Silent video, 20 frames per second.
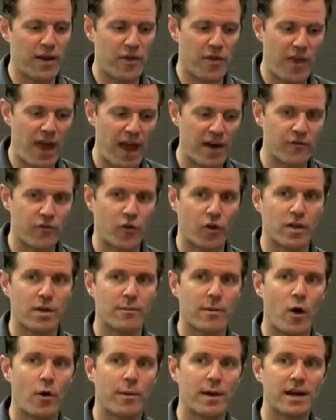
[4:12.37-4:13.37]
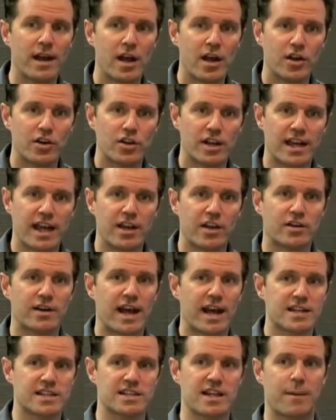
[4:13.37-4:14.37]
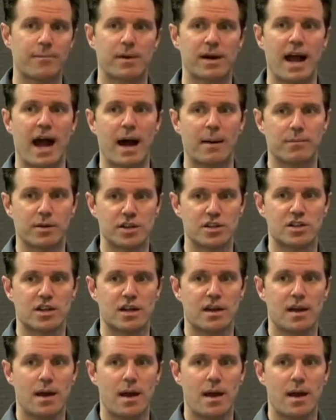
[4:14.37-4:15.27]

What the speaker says: then for the moment to get your next step accomplished.